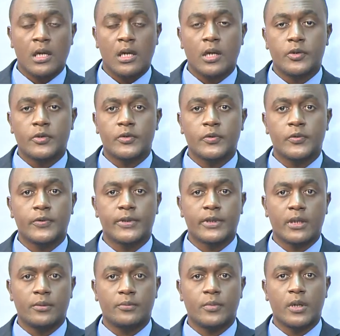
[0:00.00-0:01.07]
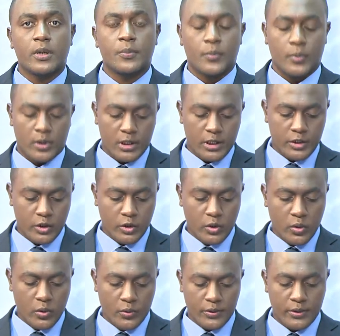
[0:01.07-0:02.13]
Now to some
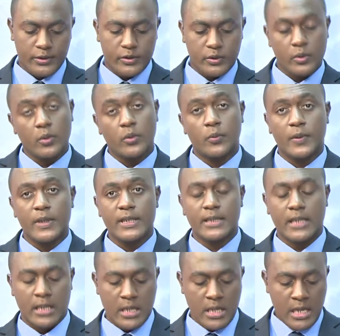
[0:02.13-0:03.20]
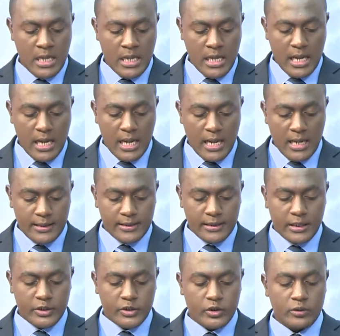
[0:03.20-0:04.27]
political stories. A
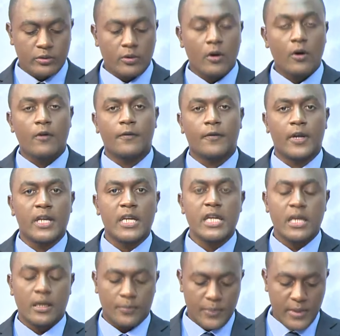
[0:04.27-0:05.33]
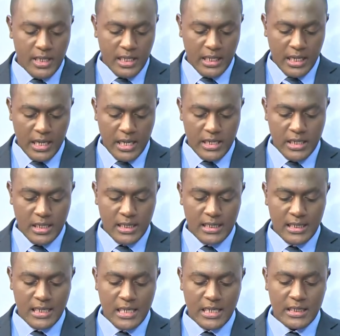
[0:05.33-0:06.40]
section of DAP Kenya
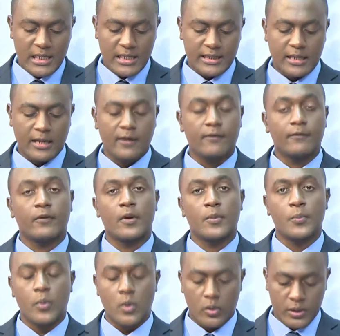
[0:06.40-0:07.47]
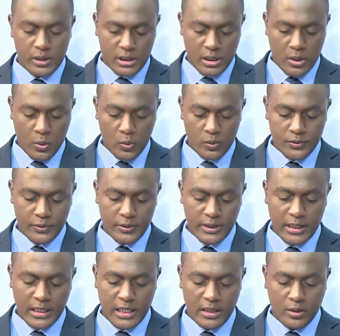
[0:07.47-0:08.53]
leaders have poked holes on
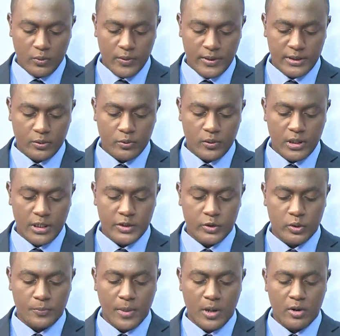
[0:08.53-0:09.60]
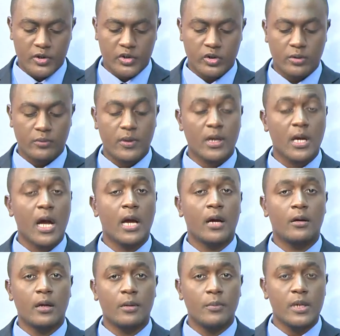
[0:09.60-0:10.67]
the Kenya Kwanza coalition power-sharing
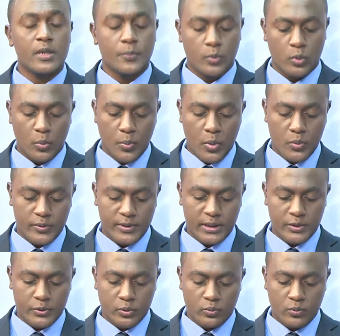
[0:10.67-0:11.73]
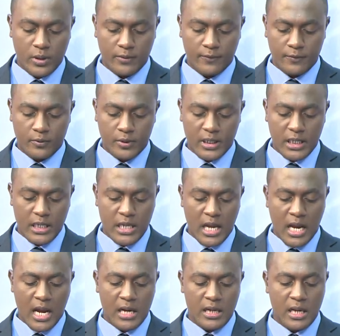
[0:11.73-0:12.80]
agreement, proposing toward Ford
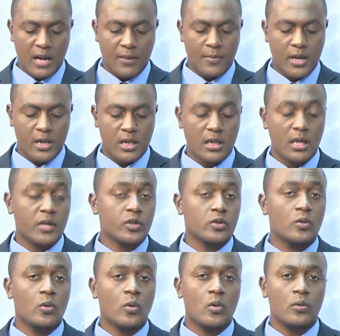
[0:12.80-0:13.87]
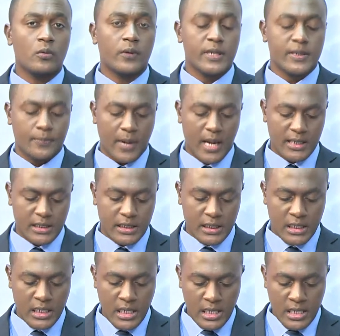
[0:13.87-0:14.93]
Kenya and Amani National Congress
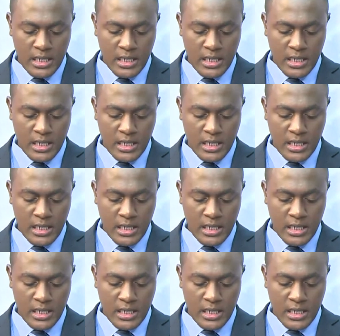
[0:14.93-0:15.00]
Party